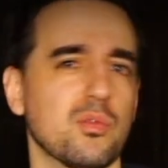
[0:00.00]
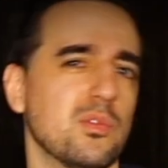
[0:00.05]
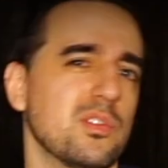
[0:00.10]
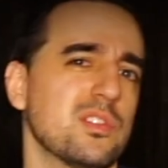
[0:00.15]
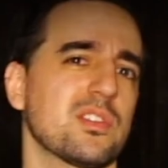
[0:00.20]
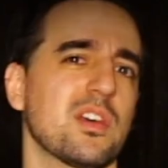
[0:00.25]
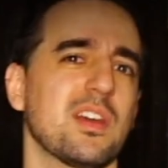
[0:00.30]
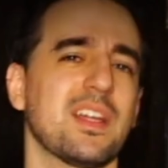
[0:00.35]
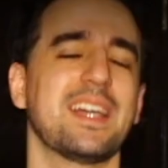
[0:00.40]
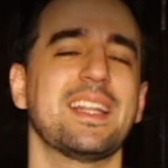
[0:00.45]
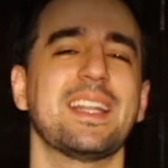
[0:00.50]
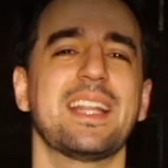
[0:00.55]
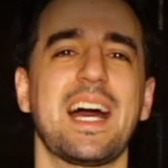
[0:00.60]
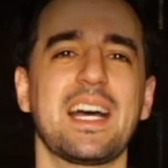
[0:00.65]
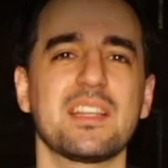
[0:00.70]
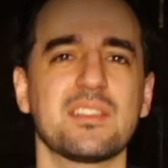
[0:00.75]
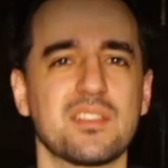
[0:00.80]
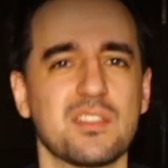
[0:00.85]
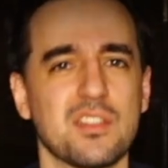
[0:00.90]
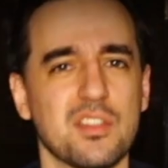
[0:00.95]
We saw that
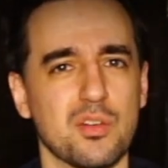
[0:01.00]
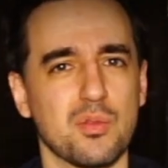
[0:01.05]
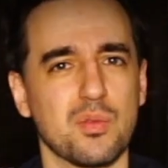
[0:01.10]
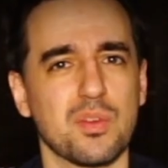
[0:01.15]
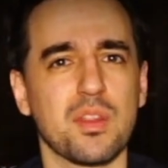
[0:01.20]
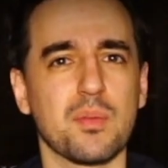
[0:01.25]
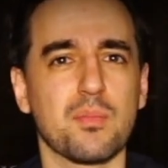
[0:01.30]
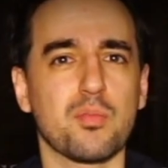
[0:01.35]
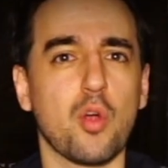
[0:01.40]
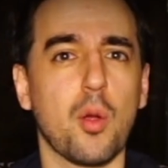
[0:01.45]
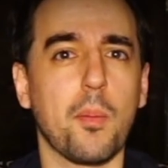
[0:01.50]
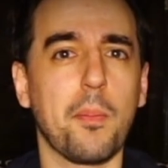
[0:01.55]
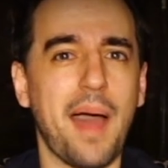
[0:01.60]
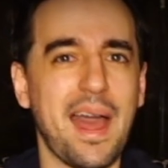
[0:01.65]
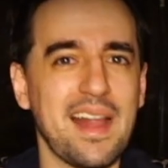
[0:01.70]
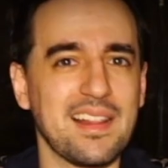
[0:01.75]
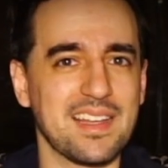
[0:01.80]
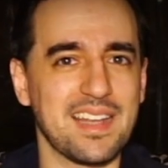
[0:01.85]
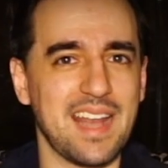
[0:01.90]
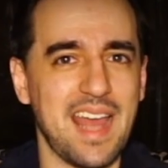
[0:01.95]
last year with the Pro
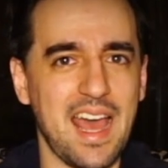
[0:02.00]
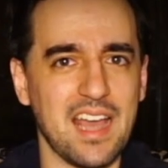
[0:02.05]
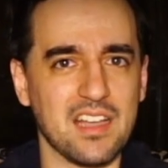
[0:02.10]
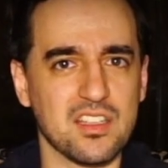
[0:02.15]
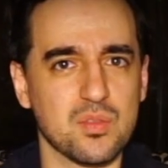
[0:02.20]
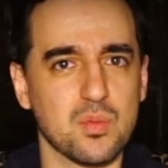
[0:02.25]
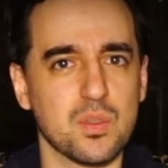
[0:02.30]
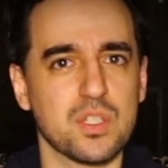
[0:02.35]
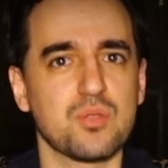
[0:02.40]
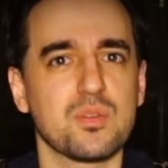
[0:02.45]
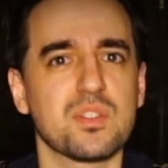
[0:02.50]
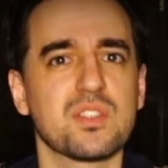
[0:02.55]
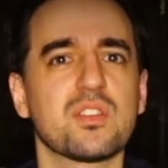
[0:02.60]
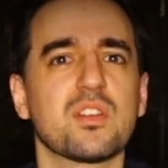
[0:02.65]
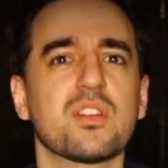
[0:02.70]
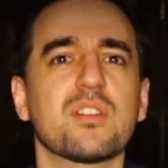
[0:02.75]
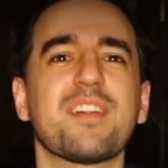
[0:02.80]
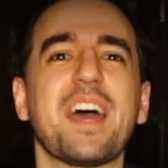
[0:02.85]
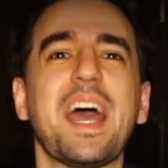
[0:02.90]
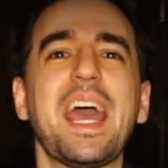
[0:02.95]
Pilot X, which was
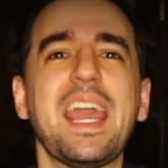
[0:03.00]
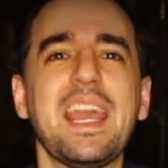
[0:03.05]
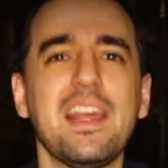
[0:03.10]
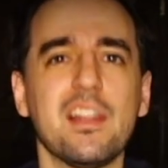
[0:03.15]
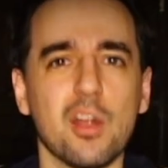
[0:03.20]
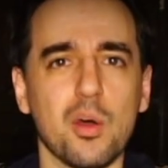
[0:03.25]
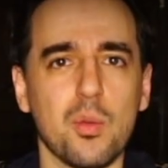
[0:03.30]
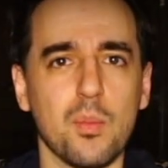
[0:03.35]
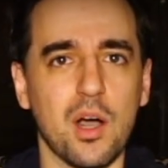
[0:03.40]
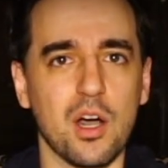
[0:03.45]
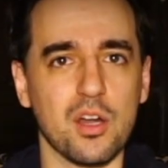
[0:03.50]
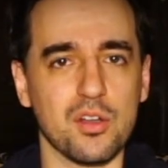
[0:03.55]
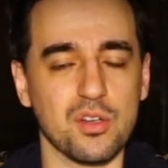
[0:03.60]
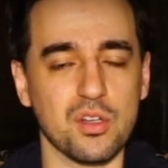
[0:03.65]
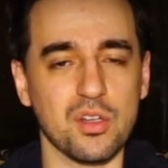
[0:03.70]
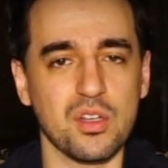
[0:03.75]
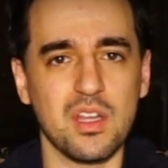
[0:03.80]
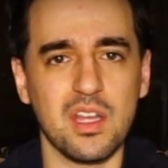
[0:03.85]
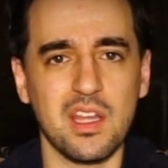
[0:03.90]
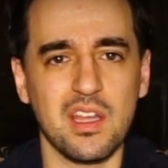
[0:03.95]
sort of a halo
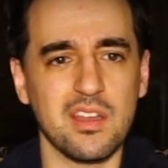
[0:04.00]
model,